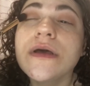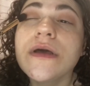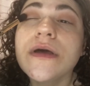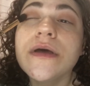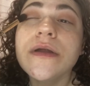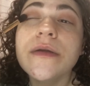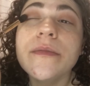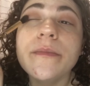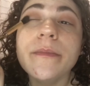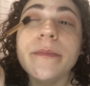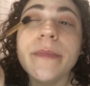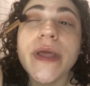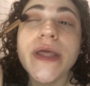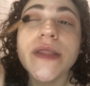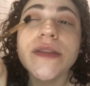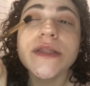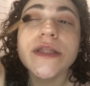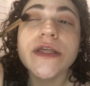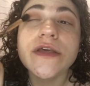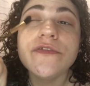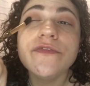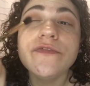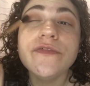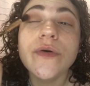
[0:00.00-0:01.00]

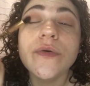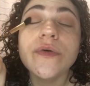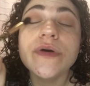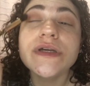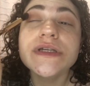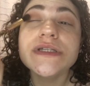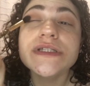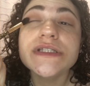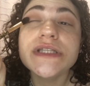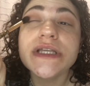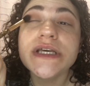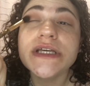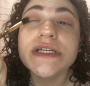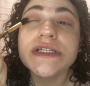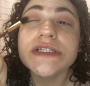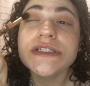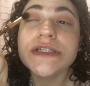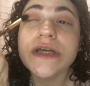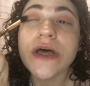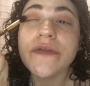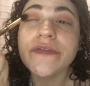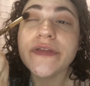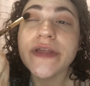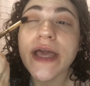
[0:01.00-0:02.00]
Mainly focus this
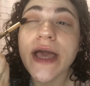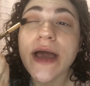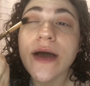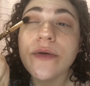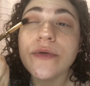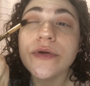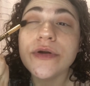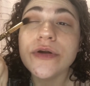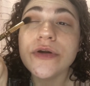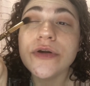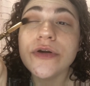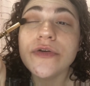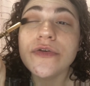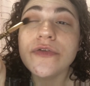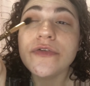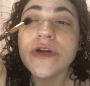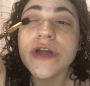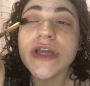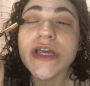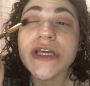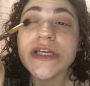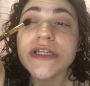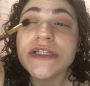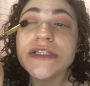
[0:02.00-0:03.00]
on the outer crease